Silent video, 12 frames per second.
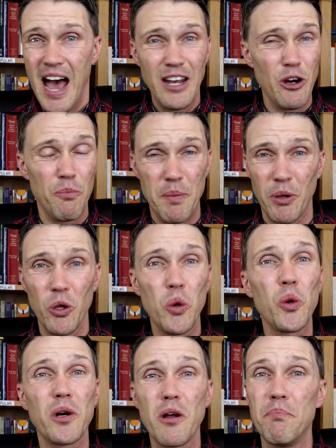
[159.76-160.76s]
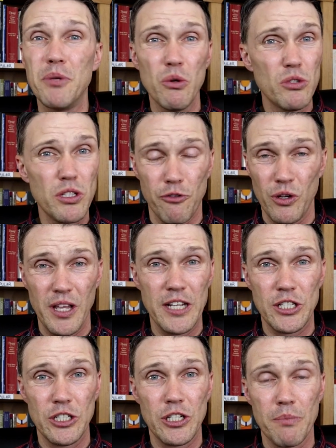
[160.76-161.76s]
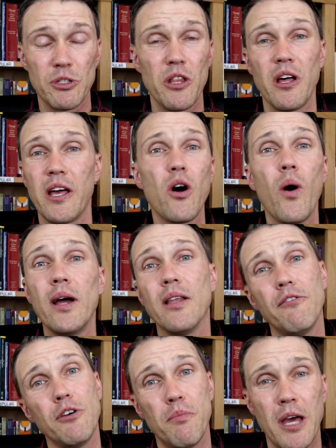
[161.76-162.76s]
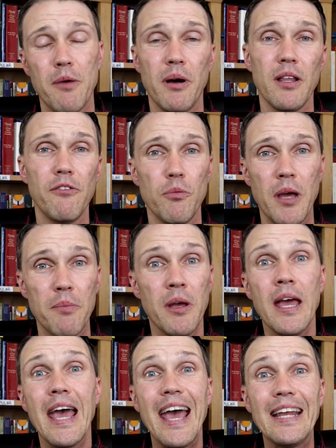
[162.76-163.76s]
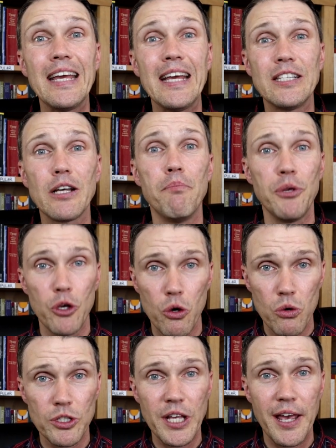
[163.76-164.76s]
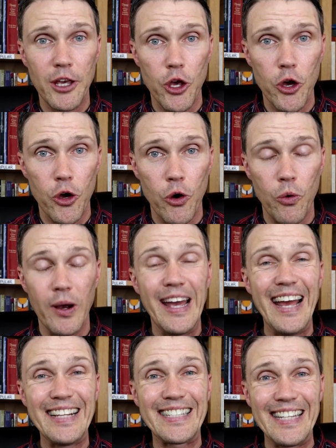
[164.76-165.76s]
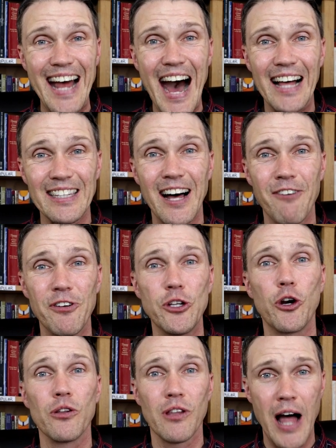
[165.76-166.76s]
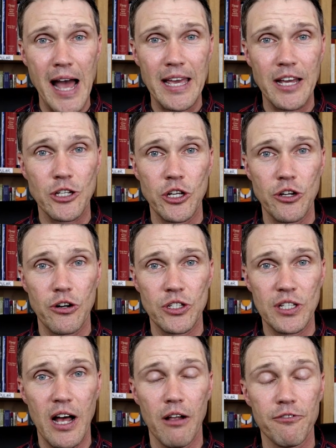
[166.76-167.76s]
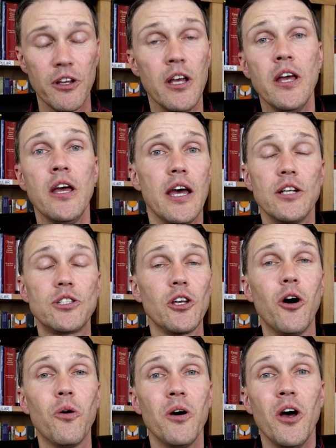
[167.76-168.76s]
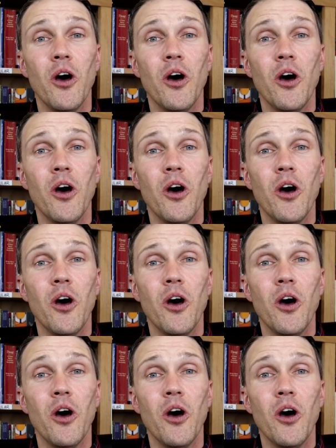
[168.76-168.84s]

I know people who are in abusive relationships and they're like, Oh, I love you, babe, I love you, babe, and he's abusing you. It's not love and you're lying to yourself. And so